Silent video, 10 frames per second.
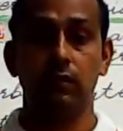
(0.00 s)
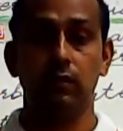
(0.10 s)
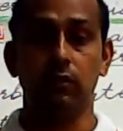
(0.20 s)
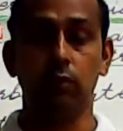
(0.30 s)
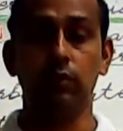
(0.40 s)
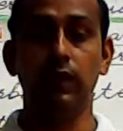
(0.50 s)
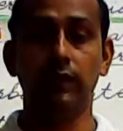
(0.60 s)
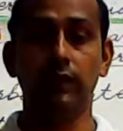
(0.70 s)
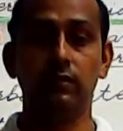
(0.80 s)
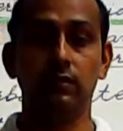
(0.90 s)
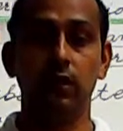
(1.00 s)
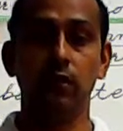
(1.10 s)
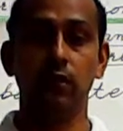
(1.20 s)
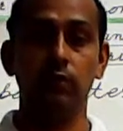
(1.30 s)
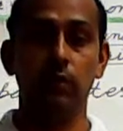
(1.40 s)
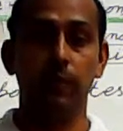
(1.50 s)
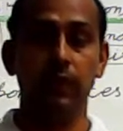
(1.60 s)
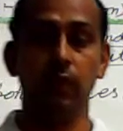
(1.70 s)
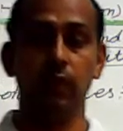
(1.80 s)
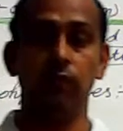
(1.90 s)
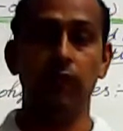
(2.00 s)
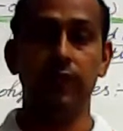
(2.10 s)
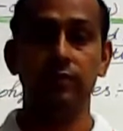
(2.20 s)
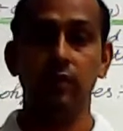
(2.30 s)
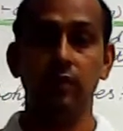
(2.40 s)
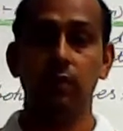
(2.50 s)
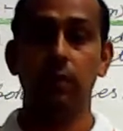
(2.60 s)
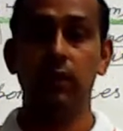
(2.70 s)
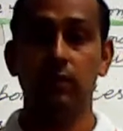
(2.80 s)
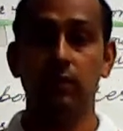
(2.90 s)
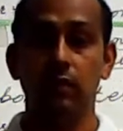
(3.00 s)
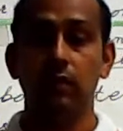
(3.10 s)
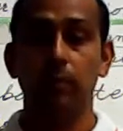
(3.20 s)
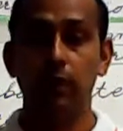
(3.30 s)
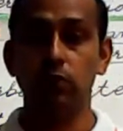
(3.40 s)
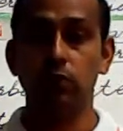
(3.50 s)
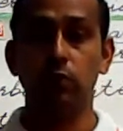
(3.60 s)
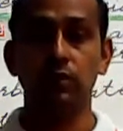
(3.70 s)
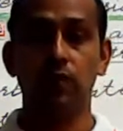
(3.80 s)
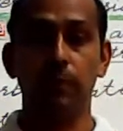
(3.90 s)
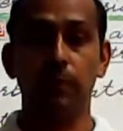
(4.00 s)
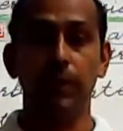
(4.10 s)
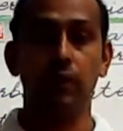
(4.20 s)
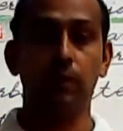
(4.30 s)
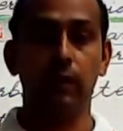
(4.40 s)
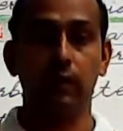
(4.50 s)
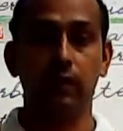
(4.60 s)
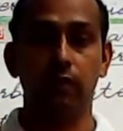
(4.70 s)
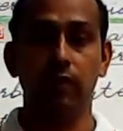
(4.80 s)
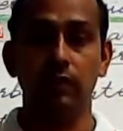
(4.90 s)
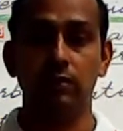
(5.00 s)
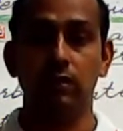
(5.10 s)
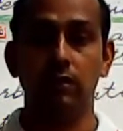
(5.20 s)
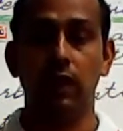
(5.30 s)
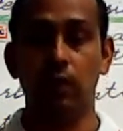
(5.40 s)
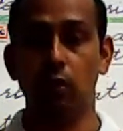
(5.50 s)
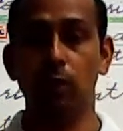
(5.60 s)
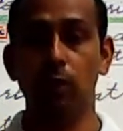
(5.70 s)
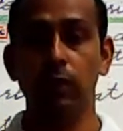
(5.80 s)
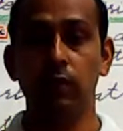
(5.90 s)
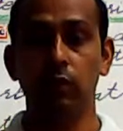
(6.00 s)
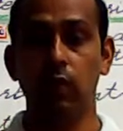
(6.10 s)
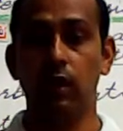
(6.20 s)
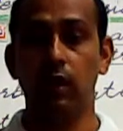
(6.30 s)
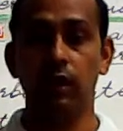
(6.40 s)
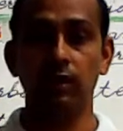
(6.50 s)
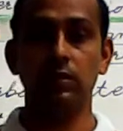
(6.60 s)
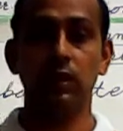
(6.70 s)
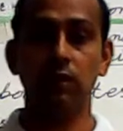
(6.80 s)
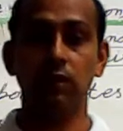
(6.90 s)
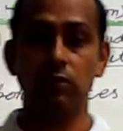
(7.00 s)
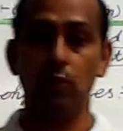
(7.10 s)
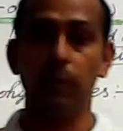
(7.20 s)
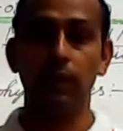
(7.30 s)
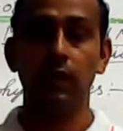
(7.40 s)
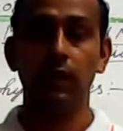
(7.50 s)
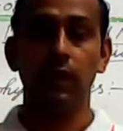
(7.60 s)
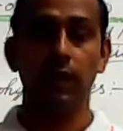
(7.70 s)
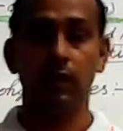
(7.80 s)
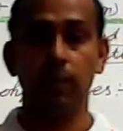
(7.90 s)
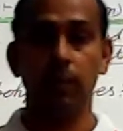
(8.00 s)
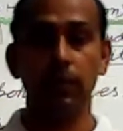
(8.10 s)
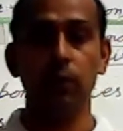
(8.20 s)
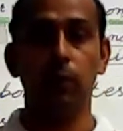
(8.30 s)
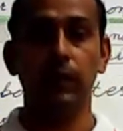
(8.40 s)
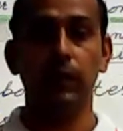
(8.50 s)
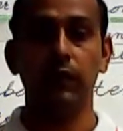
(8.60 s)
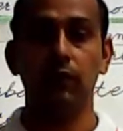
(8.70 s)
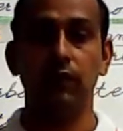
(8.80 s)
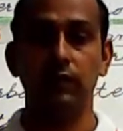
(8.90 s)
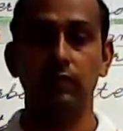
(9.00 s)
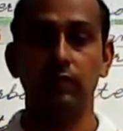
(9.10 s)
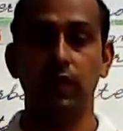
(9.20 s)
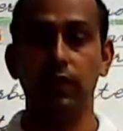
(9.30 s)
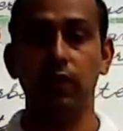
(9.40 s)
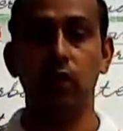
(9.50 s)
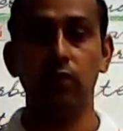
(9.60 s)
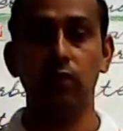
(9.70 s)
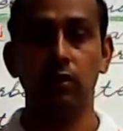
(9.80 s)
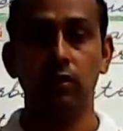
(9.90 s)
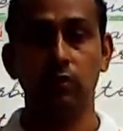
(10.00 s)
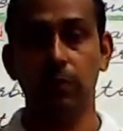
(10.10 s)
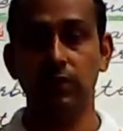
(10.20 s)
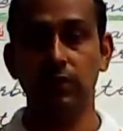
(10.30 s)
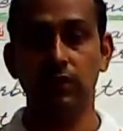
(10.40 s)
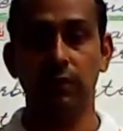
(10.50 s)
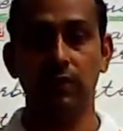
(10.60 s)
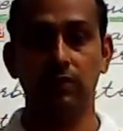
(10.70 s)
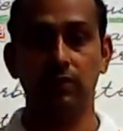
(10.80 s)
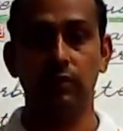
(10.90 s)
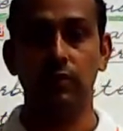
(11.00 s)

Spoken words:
2-3 lectures continues a practical file, but many students are pending in practical files. I hope you will understand this topic and complete your practical files. Any doubt? So please send message.